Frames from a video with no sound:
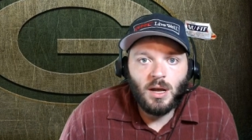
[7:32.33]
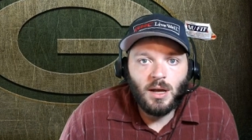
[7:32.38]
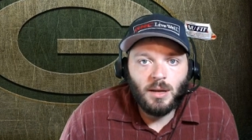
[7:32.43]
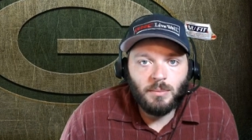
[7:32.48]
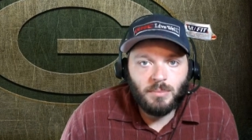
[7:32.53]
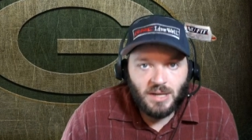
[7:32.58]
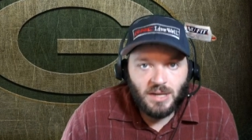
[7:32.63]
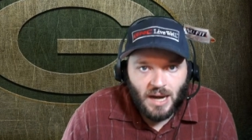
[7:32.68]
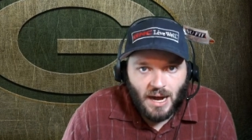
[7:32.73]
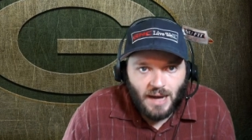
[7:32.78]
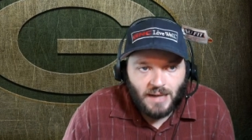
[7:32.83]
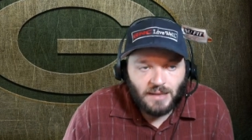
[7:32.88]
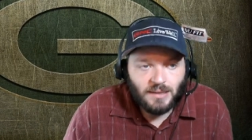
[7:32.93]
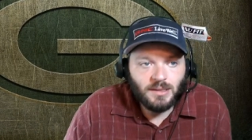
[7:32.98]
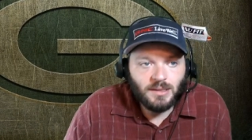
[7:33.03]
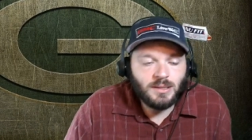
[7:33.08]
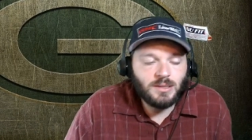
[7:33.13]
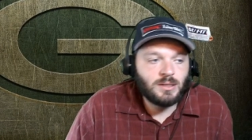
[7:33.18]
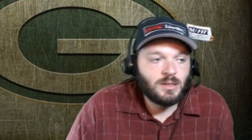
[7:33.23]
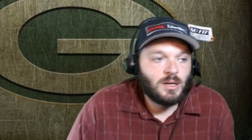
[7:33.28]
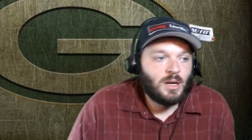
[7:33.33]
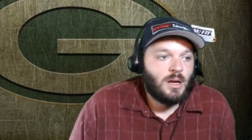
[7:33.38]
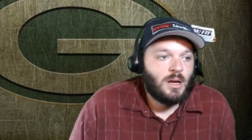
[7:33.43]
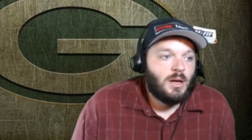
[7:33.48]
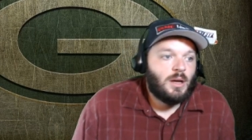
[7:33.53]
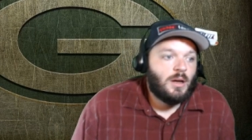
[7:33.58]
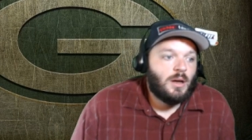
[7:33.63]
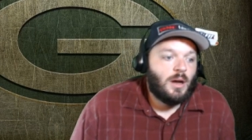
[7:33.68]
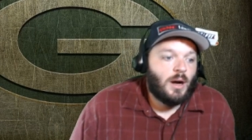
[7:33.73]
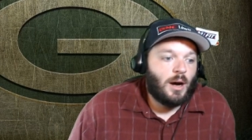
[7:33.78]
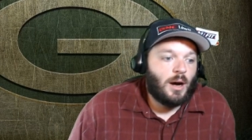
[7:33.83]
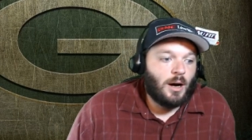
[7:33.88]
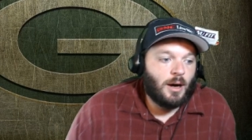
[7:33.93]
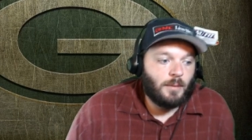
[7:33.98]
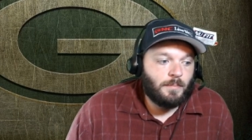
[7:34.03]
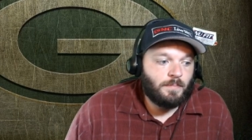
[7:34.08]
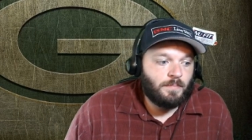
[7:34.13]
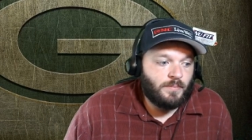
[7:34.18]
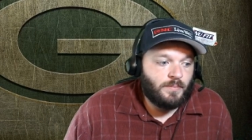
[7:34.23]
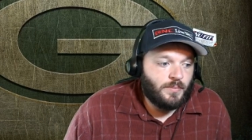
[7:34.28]
behind this.
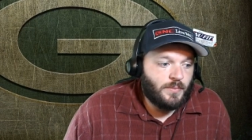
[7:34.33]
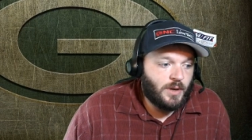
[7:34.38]
Um,